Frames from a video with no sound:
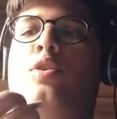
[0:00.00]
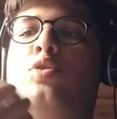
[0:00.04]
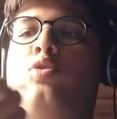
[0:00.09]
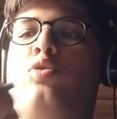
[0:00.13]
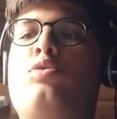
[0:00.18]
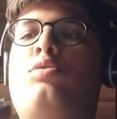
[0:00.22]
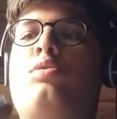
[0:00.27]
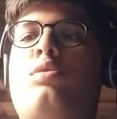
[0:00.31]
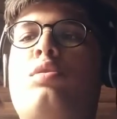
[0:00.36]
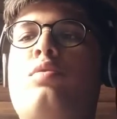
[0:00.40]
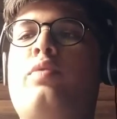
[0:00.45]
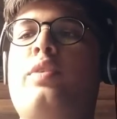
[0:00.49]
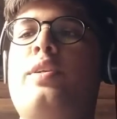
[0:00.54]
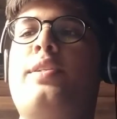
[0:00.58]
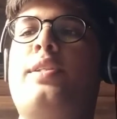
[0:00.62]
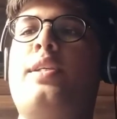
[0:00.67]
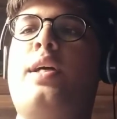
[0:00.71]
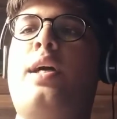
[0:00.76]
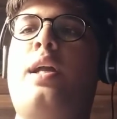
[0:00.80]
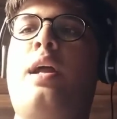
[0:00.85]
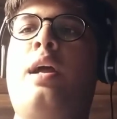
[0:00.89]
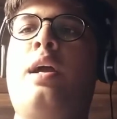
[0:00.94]
goods which
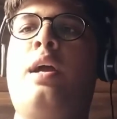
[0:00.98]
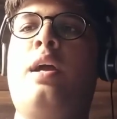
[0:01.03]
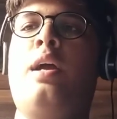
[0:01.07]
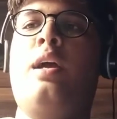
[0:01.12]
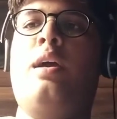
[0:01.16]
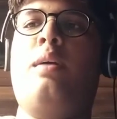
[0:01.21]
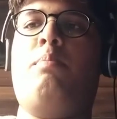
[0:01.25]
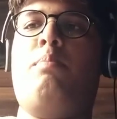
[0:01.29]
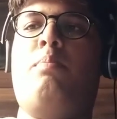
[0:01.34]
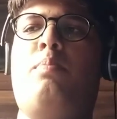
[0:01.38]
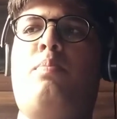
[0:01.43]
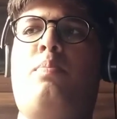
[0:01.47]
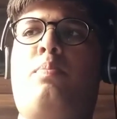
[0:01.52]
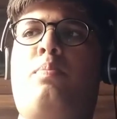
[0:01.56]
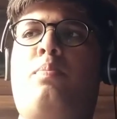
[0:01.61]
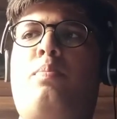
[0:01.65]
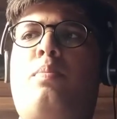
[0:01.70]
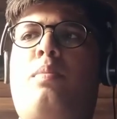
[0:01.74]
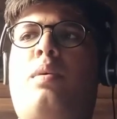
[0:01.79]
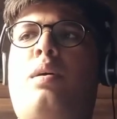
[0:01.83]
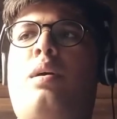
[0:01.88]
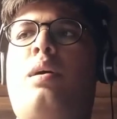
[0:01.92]
are
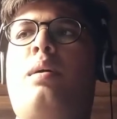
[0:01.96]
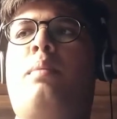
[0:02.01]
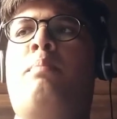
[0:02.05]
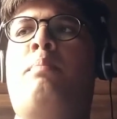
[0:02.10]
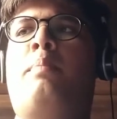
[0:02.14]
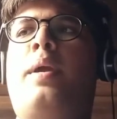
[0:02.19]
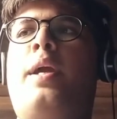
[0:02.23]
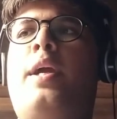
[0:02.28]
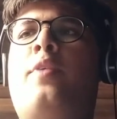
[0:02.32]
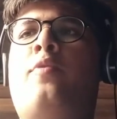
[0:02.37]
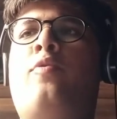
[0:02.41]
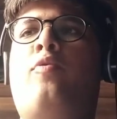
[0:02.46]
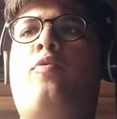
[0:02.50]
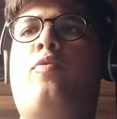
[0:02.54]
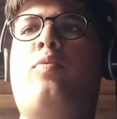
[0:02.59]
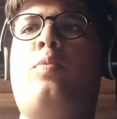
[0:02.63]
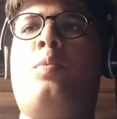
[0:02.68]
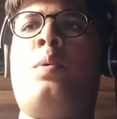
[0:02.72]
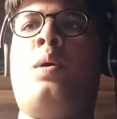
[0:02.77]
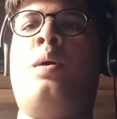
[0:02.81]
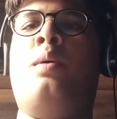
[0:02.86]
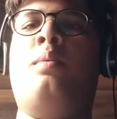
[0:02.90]

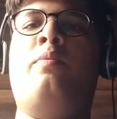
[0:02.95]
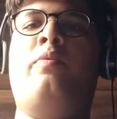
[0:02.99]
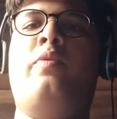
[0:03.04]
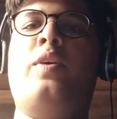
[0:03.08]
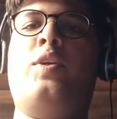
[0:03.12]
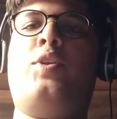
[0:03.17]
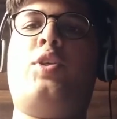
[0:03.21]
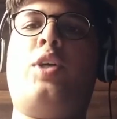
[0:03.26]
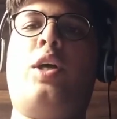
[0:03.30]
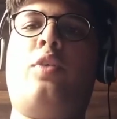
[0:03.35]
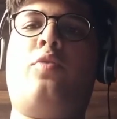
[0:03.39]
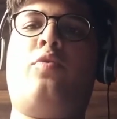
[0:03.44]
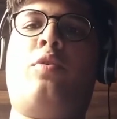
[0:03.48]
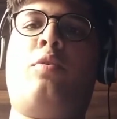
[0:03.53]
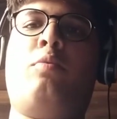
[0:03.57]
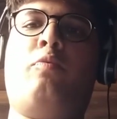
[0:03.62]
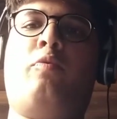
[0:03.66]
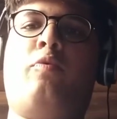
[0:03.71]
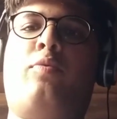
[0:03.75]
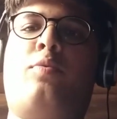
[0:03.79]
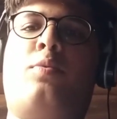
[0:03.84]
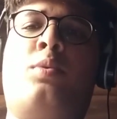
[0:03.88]
which are
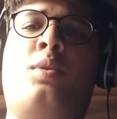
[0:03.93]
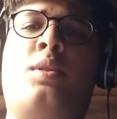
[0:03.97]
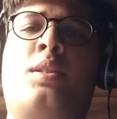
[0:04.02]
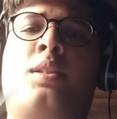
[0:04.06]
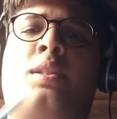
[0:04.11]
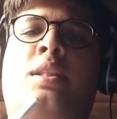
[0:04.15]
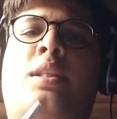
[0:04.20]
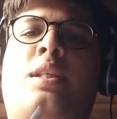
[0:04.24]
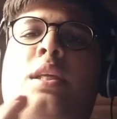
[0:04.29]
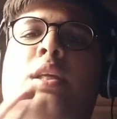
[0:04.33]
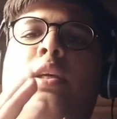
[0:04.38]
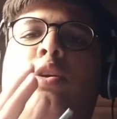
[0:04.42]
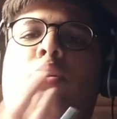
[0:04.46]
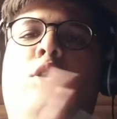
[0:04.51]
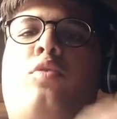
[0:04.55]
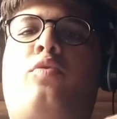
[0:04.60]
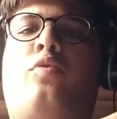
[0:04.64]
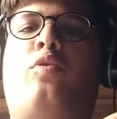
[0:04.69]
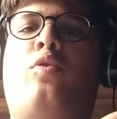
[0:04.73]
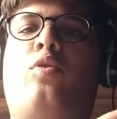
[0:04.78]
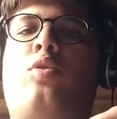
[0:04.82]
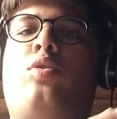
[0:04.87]
from three or
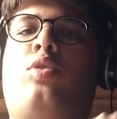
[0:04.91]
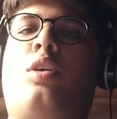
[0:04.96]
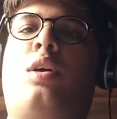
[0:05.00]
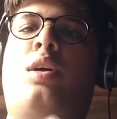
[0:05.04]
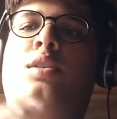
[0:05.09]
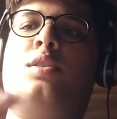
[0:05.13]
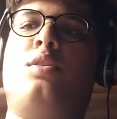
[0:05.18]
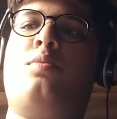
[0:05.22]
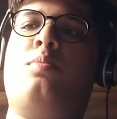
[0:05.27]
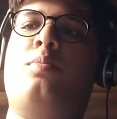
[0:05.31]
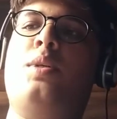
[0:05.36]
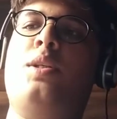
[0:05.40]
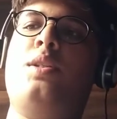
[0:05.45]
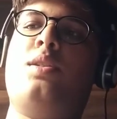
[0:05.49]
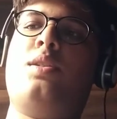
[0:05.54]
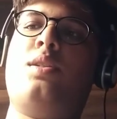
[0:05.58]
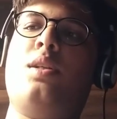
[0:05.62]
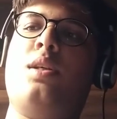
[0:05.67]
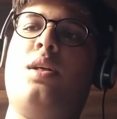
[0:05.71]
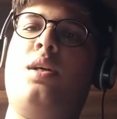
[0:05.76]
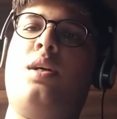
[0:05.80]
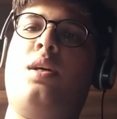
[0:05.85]
four things, means
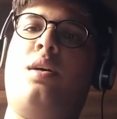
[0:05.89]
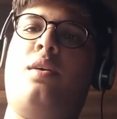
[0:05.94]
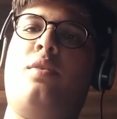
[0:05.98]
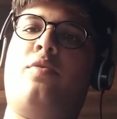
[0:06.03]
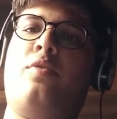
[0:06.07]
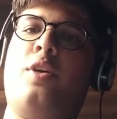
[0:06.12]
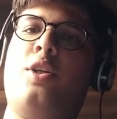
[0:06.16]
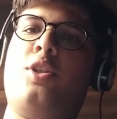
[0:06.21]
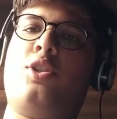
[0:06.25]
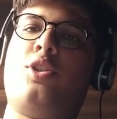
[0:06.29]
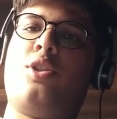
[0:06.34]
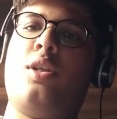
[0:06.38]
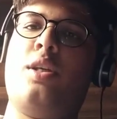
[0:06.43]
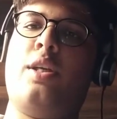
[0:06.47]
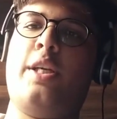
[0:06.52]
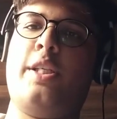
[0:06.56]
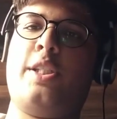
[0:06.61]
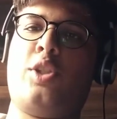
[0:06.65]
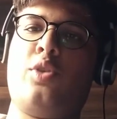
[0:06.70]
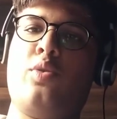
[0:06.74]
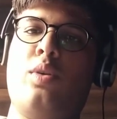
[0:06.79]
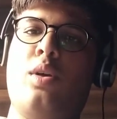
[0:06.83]
first
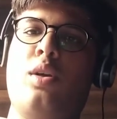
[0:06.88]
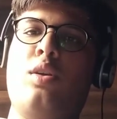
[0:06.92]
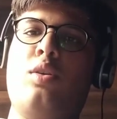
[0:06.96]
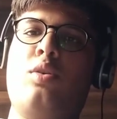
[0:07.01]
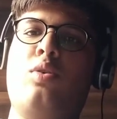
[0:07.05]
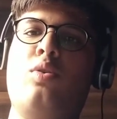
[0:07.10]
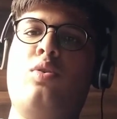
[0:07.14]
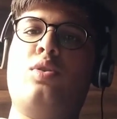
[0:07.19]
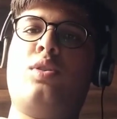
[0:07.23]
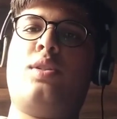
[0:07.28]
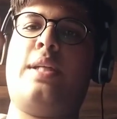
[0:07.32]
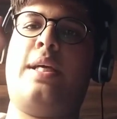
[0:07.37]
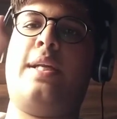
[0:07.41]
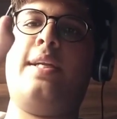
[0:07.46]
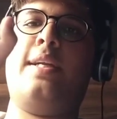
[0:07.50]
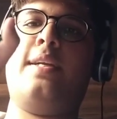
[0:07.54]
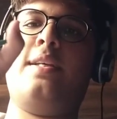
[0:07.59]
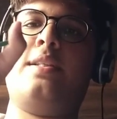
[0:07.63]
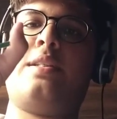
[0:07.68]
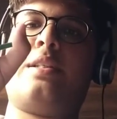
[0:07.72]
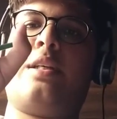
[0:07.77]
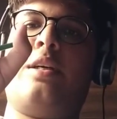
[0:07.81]
natural goods, then
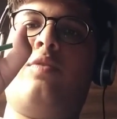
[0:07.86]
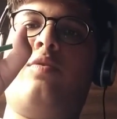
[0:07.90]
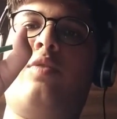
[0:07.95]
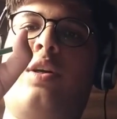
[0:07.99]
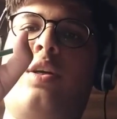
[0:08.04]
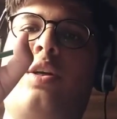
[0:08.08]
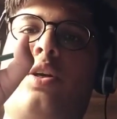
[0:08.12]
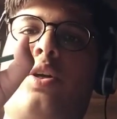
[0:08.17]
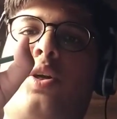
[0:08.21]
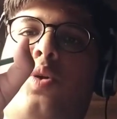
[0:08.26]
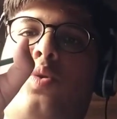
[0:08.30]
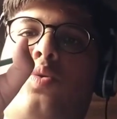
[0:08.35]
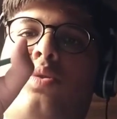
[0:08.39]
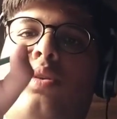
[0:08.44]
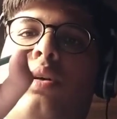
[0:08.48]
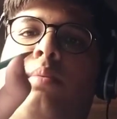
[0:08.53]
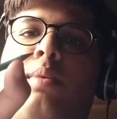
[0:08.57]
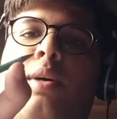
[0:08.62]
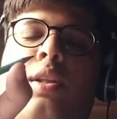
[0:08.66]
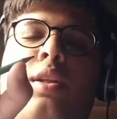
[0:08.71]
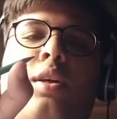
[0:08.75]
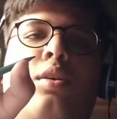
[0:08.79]
it is converted to
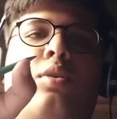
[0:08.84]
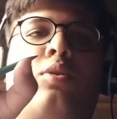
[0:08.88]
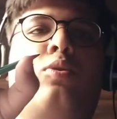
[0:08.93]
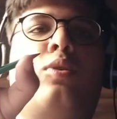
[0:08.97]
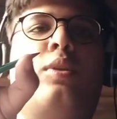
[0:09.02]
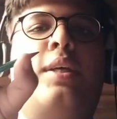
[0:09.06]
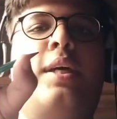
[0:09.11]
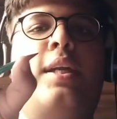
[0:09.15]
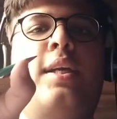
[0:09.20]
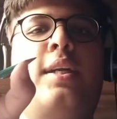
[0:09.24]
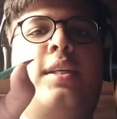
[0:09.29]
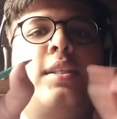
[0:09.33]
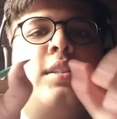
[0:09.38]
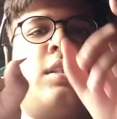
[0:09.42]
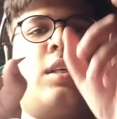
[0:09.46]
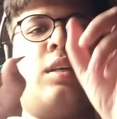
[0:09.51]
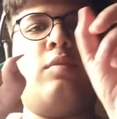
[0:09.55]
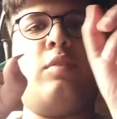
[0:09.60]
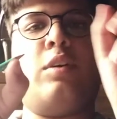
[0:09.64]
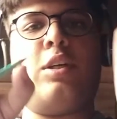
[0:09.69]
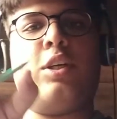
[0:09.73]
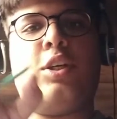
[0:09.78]
some other good, then it is
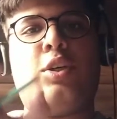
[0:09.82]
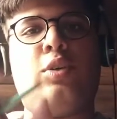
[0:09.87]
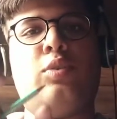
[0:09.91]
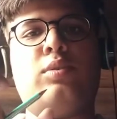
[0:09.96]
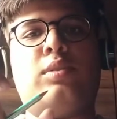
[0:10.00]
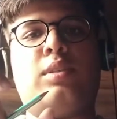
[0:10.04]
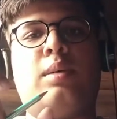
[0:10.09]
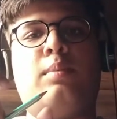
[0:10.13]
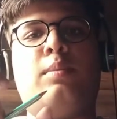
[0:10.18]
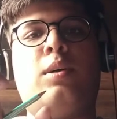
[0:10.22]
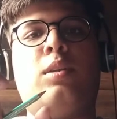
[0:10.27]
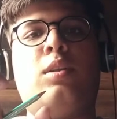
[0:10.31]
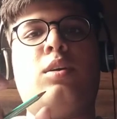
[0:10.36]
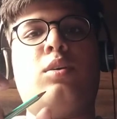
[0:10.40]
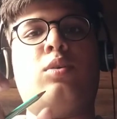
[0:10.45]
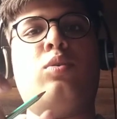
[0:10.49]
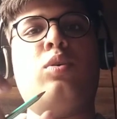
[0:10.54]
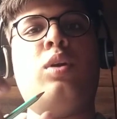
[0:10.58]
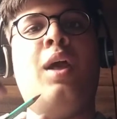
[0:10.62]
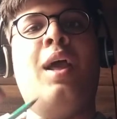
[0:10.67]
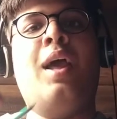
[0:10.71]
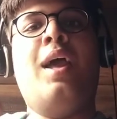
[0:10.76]
converted to some other good,